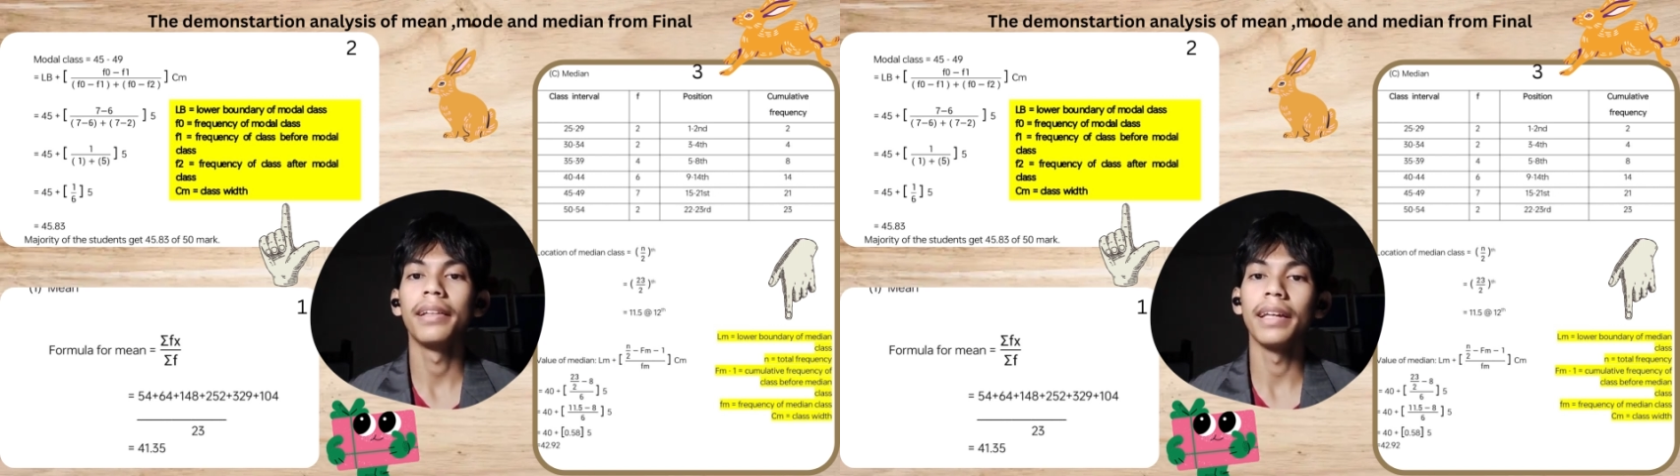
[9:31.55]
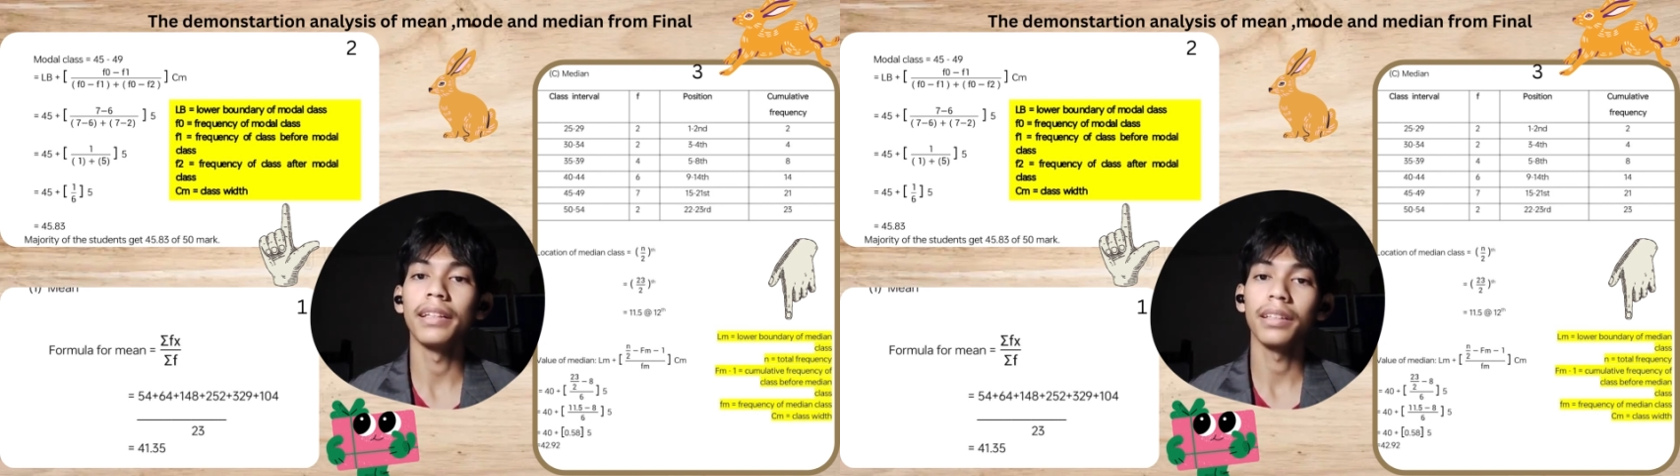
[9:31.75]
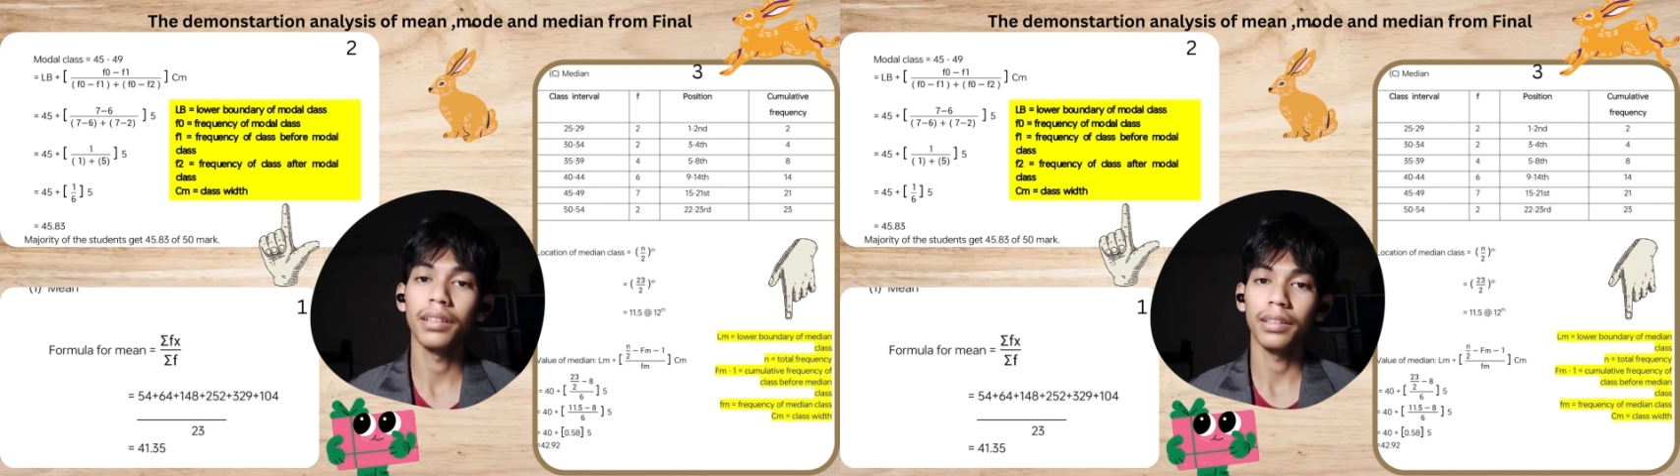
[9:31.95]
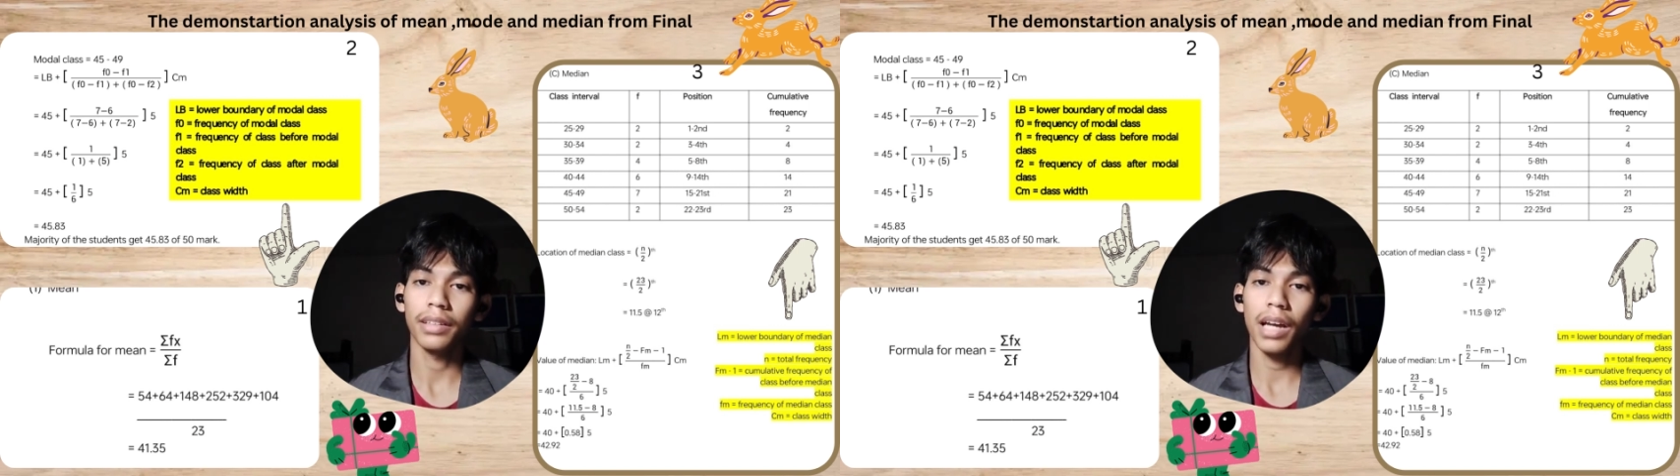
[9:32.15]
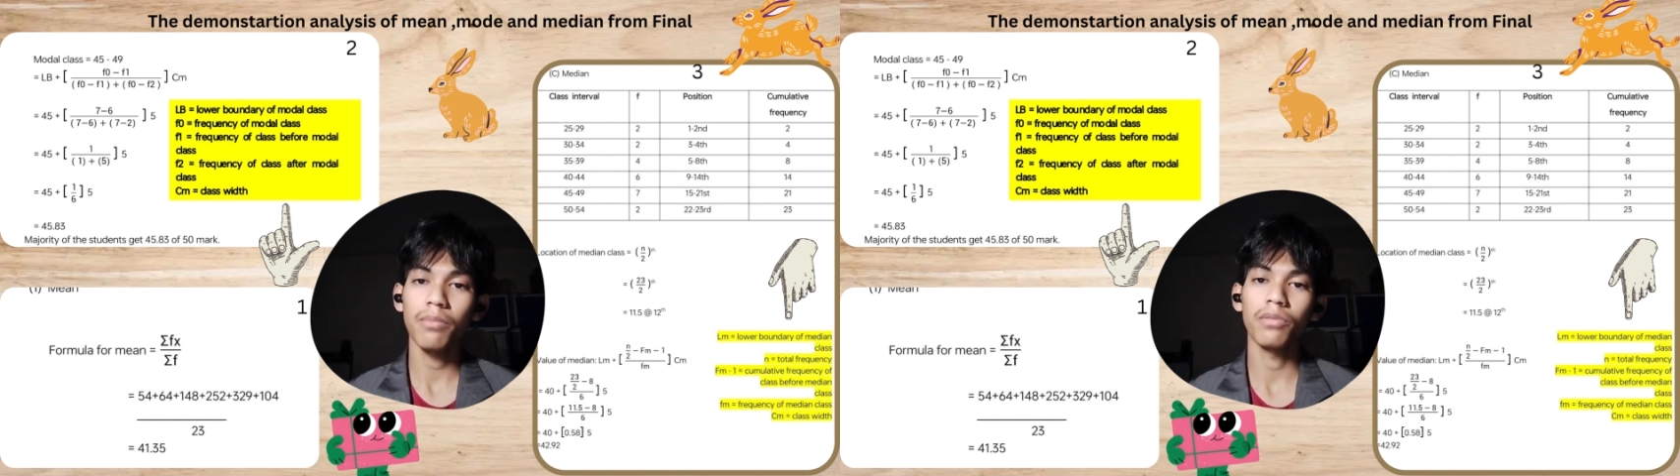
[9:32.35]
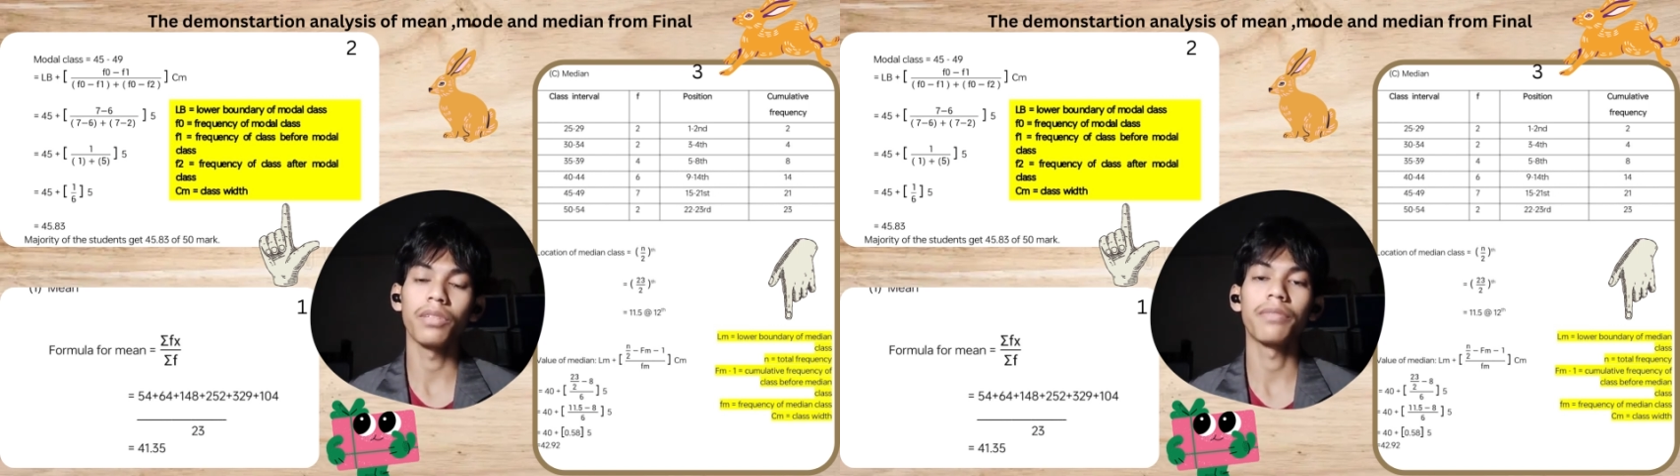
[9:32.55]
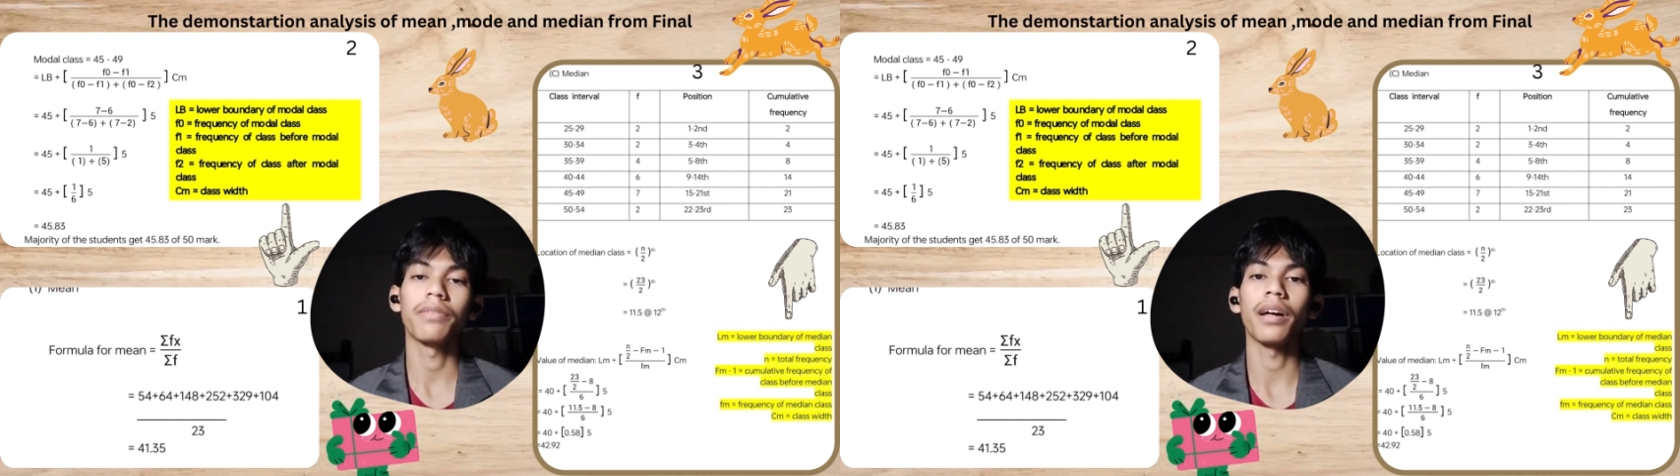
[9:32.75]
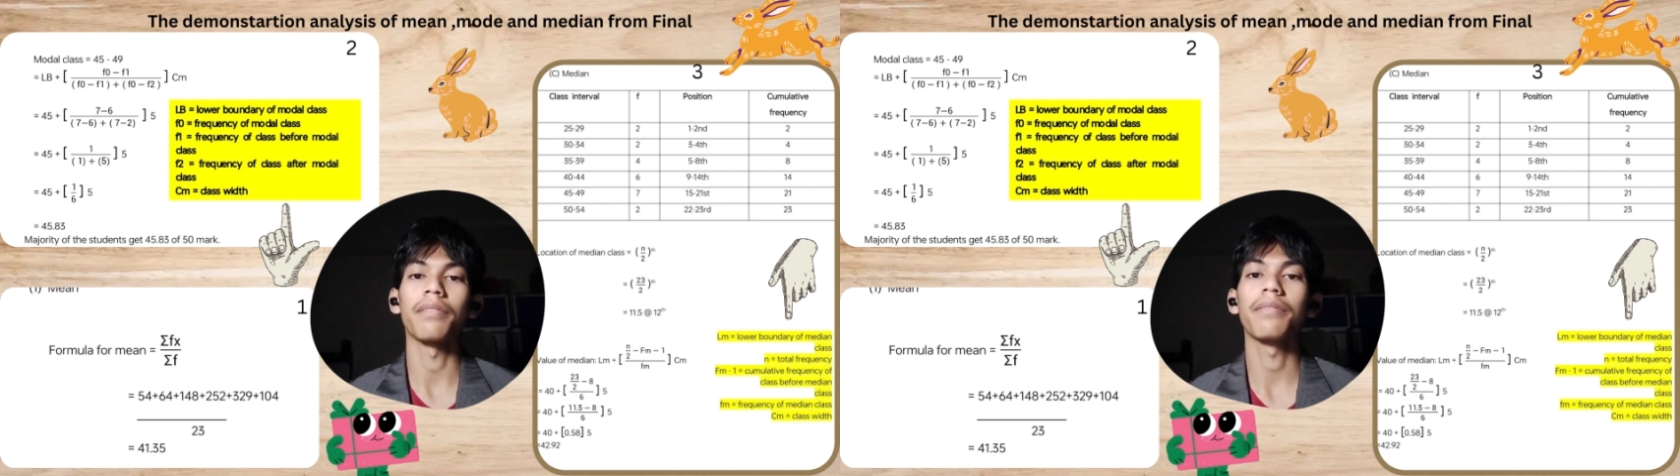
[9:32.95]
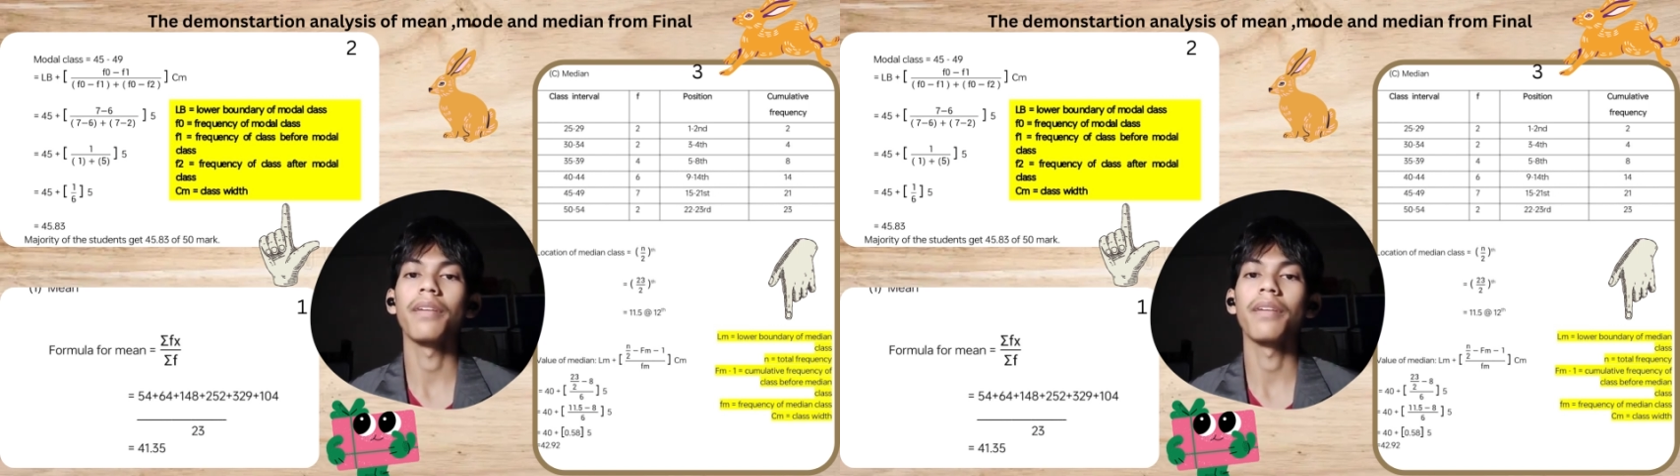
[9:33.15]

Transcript: then times with 5.